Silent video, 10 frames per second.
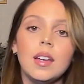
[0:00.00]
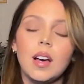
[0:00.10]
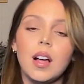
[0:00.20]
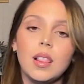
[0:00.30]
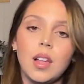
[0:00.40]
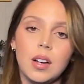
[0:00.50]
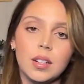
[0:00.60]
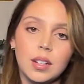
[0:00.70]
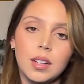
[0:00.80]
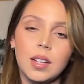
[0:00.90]

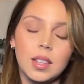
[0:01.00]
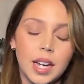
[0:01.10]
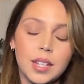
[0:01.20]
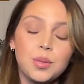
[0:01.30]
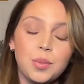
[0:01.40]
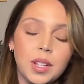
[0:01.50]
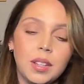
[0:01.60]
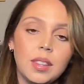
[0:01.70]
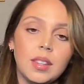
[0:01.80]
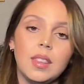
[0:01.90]
aligned
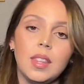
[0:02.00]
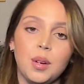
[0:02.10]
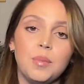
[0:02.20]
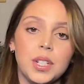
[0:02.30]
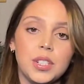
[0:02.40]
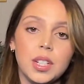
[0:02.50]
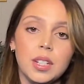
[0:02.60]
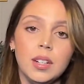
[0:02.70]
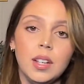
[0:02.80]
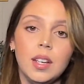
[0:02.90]
with their
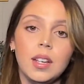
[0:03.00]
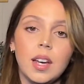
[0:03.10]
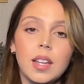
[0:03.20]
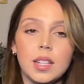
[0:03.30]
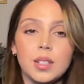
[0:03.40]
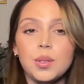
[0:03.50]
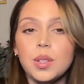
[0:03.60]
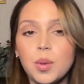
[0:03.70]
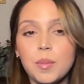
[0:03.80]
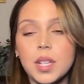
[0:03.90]
mission. And that's really
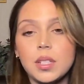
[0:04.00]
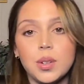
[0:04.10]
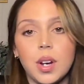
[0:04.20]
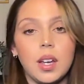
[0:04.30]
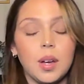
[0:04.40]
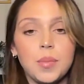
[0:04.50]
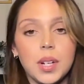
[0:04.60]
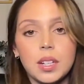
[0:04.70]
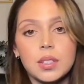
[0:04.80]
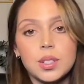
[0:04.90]
what makes a great
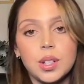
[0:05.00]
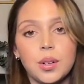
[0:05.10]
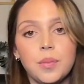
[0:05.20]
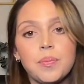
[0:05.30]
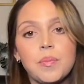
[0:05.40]
company. So